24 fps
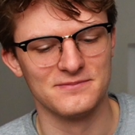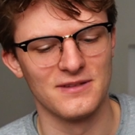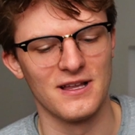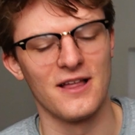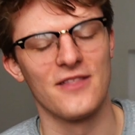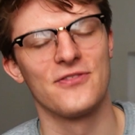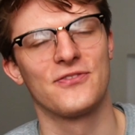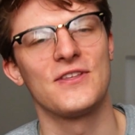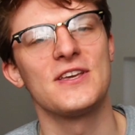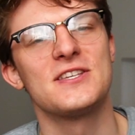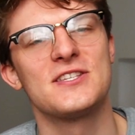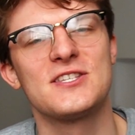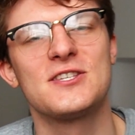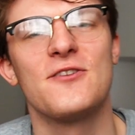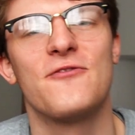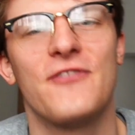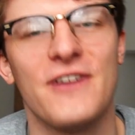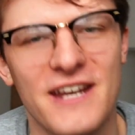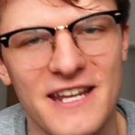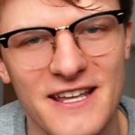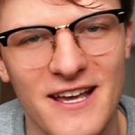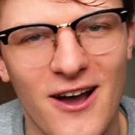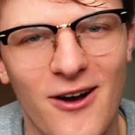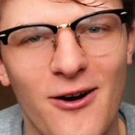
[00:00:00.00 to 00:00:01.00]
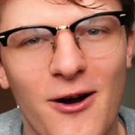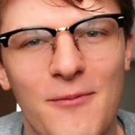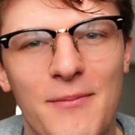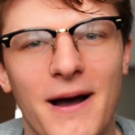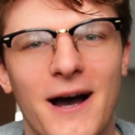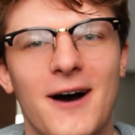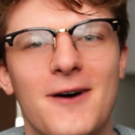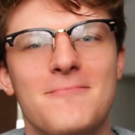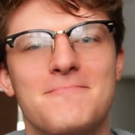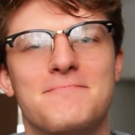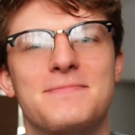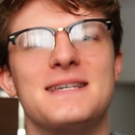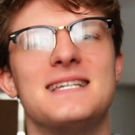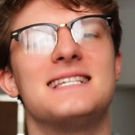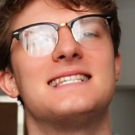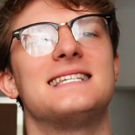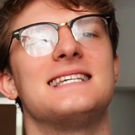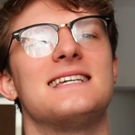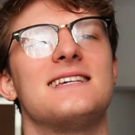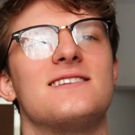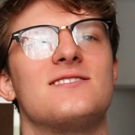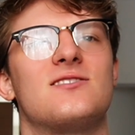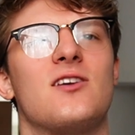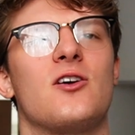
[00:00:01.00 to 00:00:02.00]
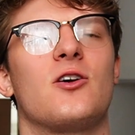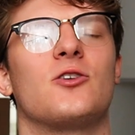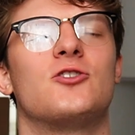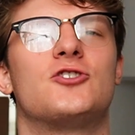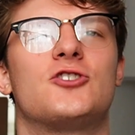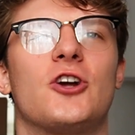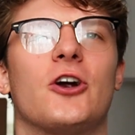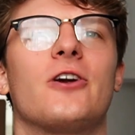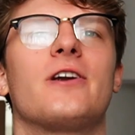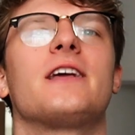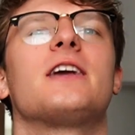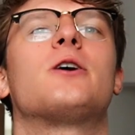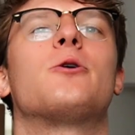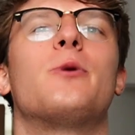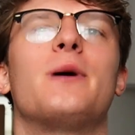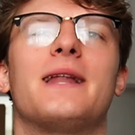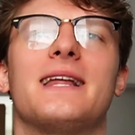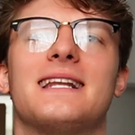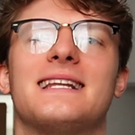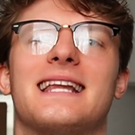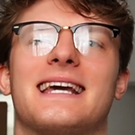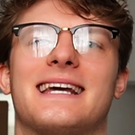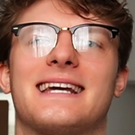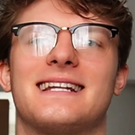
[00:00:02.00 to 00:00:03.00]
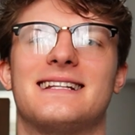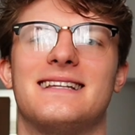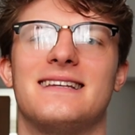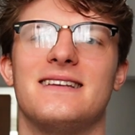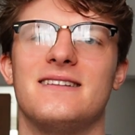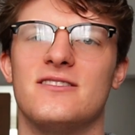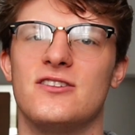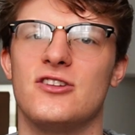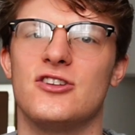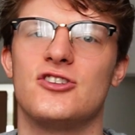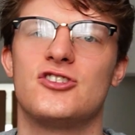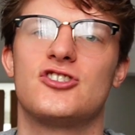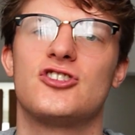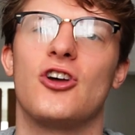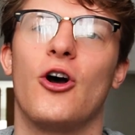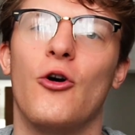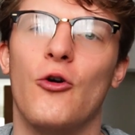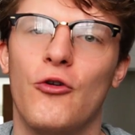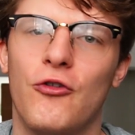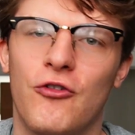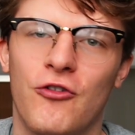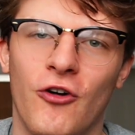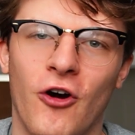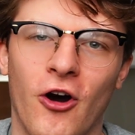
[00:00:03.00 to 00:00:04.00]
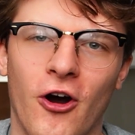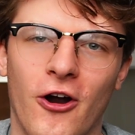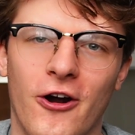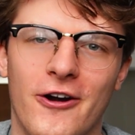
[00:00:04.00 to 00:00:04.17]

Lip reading: This is a video about BC's journey quitting nicotine so far.